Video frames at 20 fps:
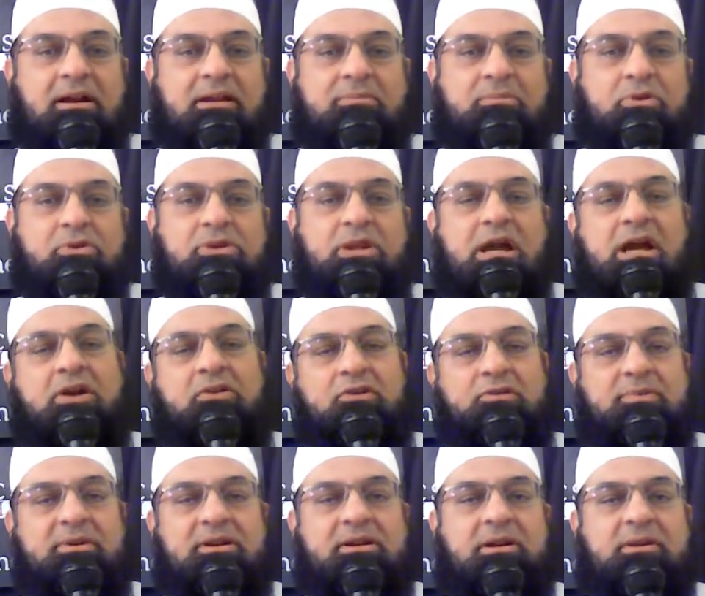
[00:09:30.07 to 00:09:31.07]

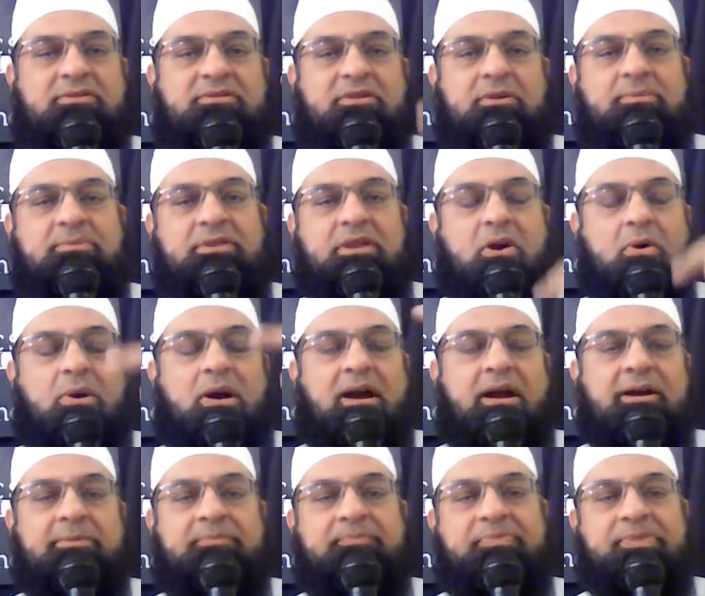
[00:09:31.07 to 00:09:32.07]
Al-mudawamah comes from
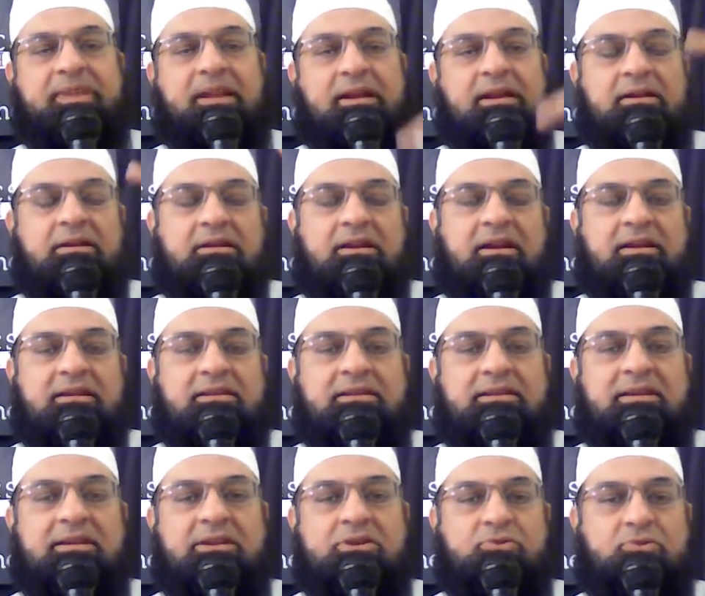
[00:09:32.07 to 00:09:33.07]
dawam.
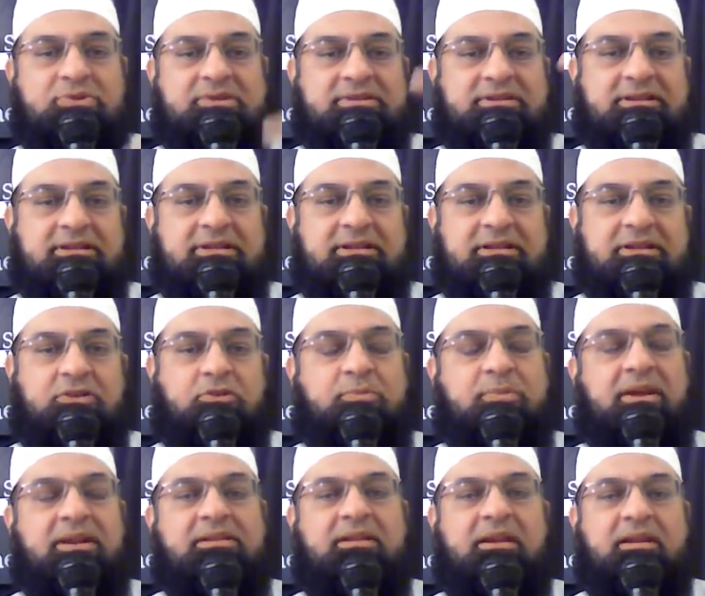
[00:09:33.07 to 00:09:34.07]
Continuously. You
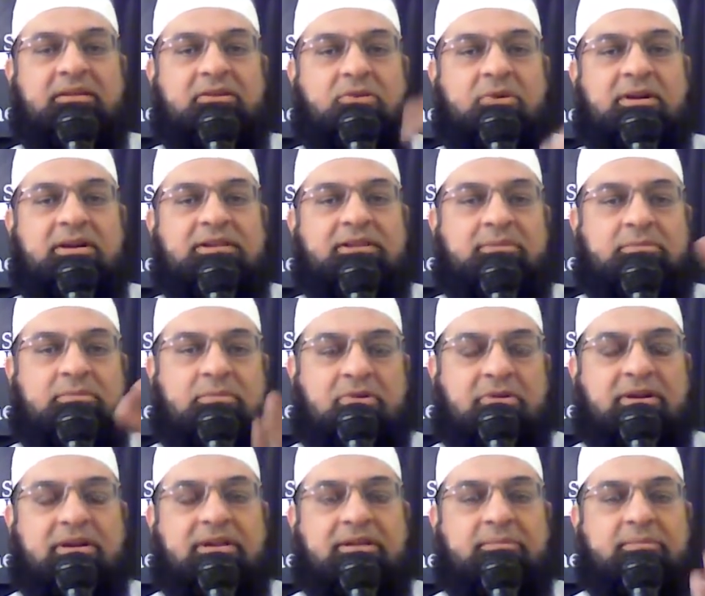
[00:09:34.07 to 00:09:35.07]
make that dua in the
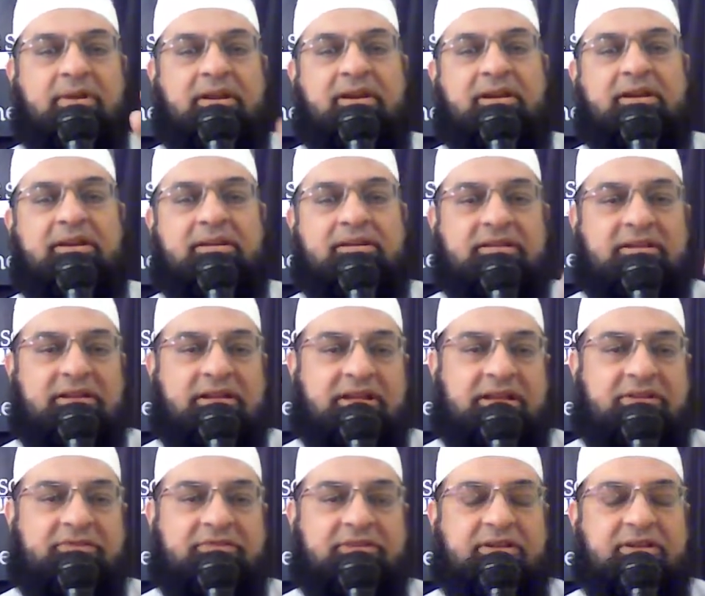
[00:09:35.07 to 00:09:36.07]
morning, make it in the
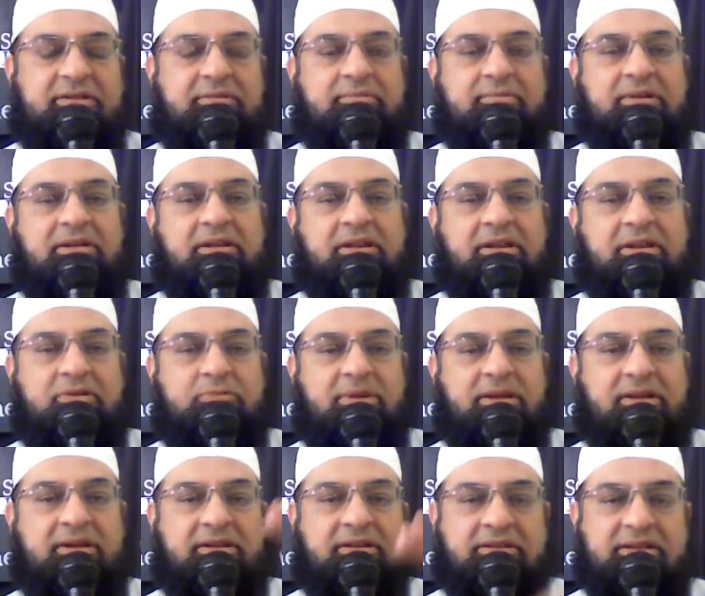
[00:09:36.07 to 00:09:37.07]
evening, you
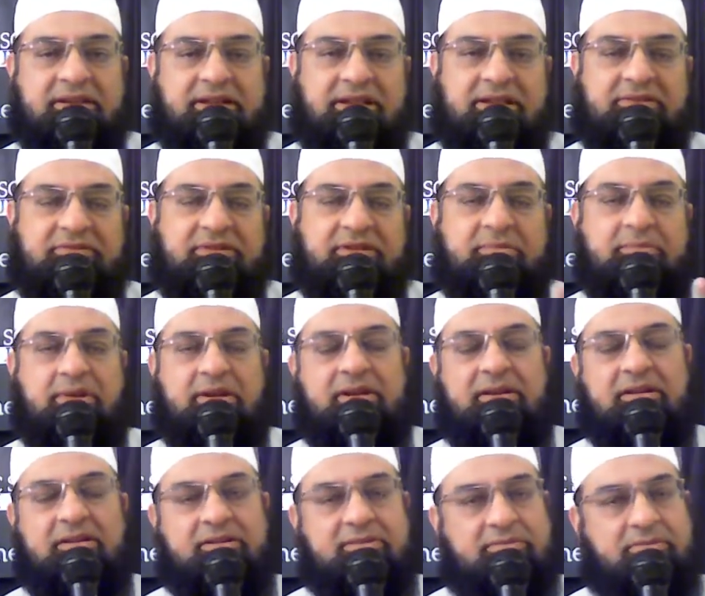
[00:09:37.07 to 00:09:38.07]
make it in the evening, make
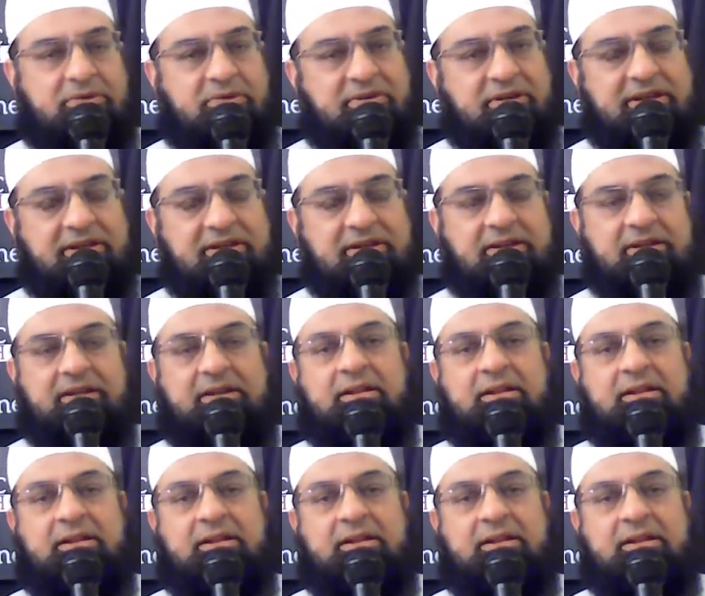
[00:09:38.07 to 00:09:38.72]
it in the morning,